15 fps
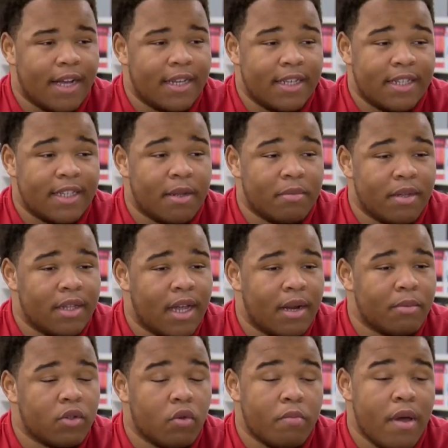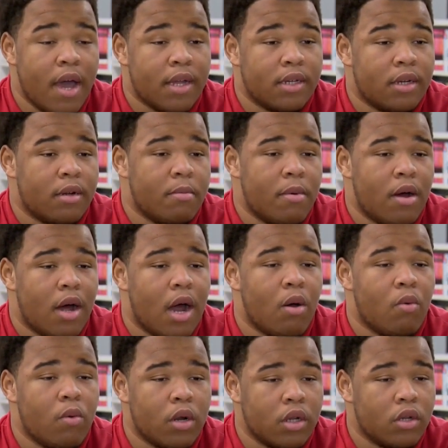It's something that I'm so passionate about. I
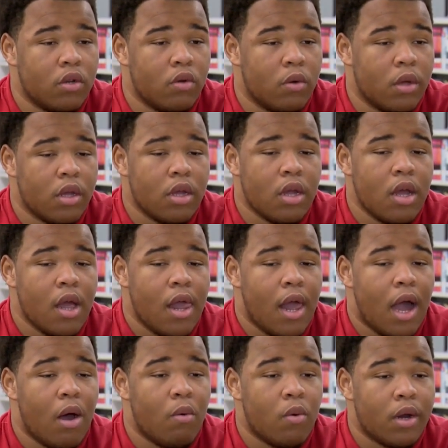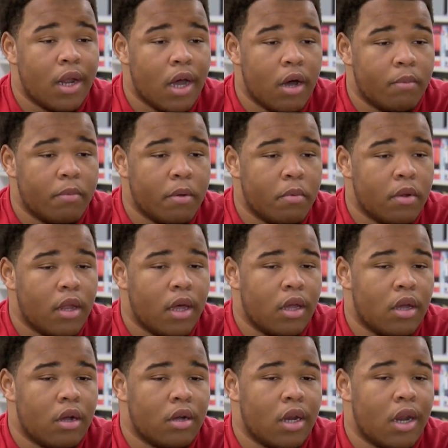want to do it. I want to help people that are
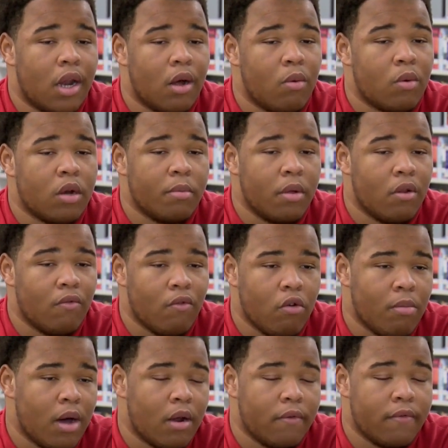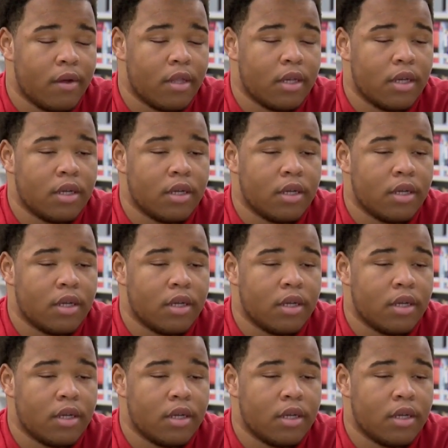younger, and I want to be the role model for other